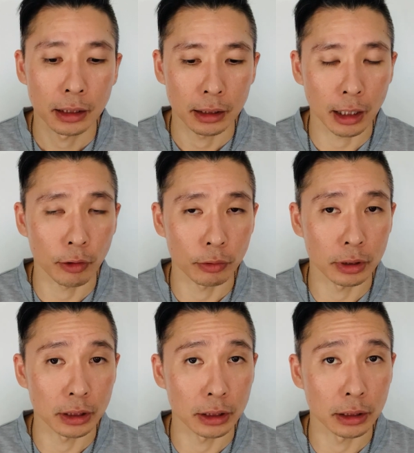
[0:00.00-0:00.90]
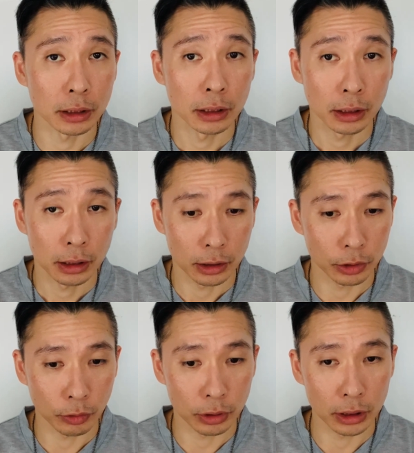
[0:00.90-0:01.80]
Now the
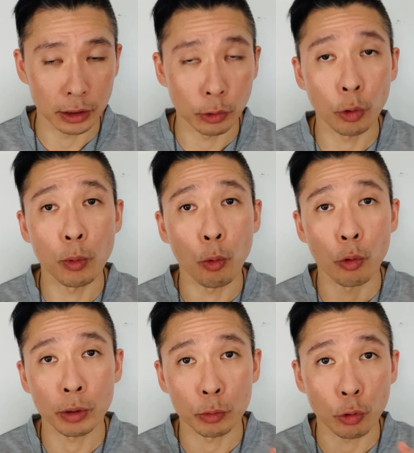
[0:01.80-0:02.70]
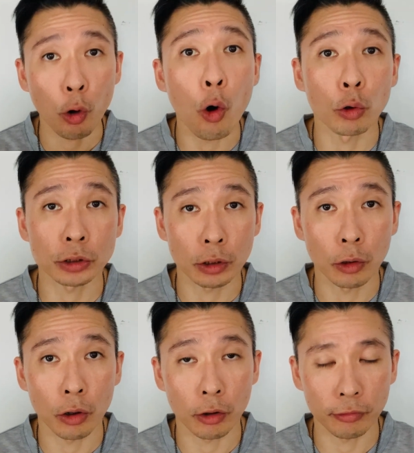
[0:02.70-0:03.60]
global warming will cause a
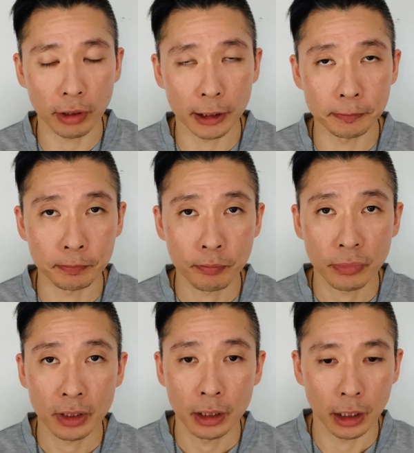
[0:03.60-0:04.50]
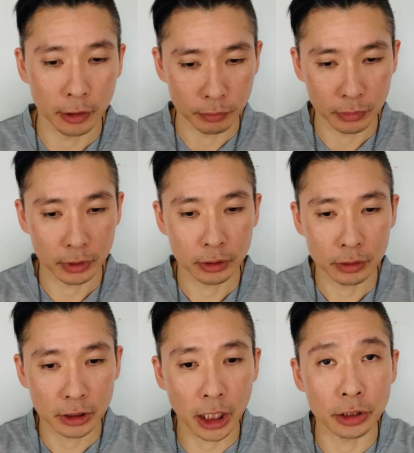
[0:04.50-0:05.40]
lot of uh,
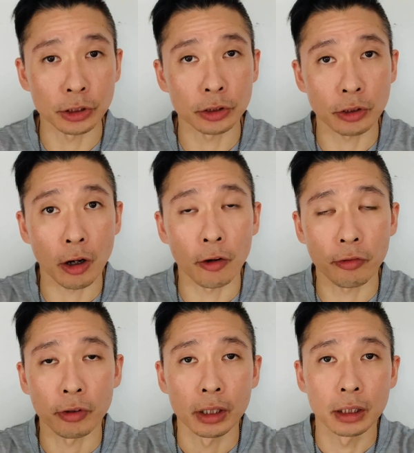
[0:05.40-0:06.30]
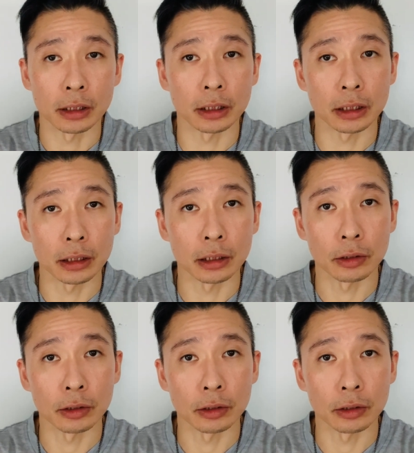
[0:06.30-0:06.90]
changes of the